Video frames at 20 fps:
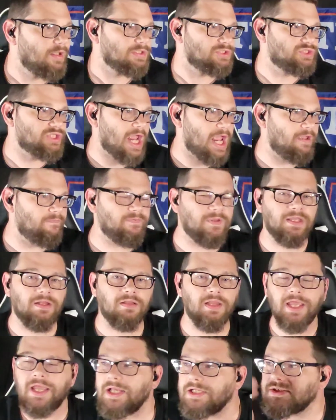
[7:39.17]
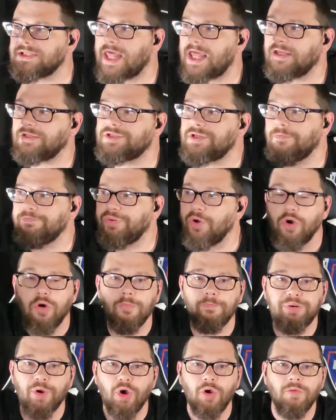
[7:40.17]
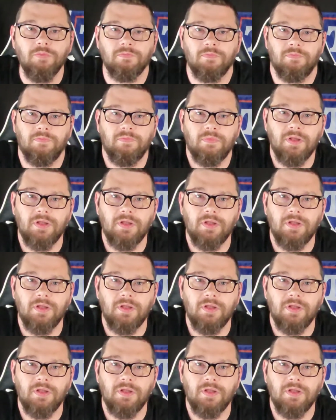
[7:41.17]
JV League, then to boom, boom.